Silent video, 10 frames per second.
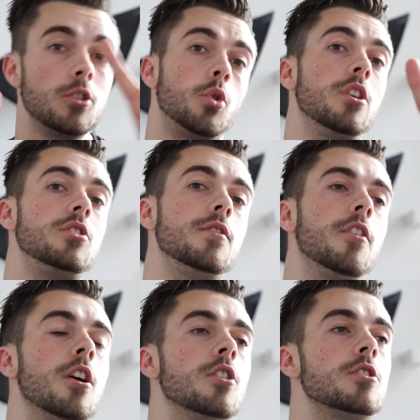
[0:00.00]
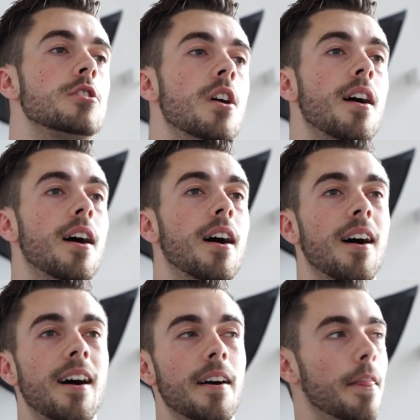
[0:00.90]
22 videos
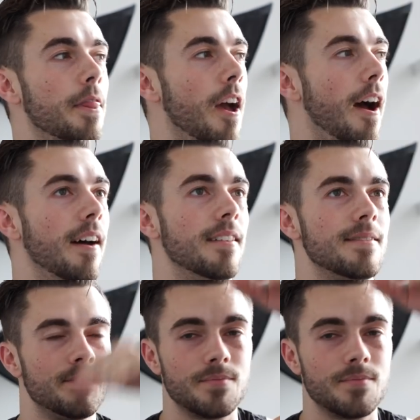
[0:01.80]
uh, that